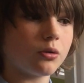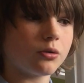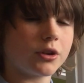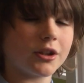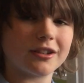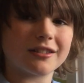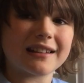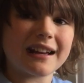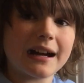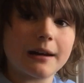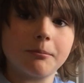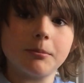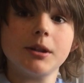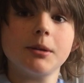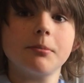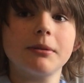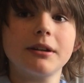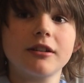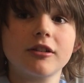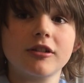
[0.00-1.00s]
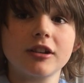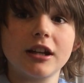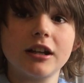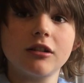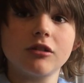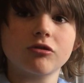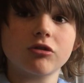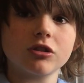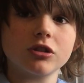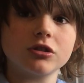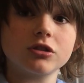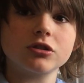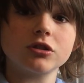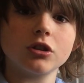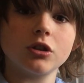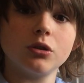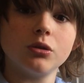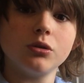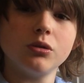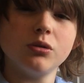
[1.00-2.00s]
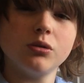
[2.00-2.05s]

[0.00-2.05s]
this can be a bit dangerous, so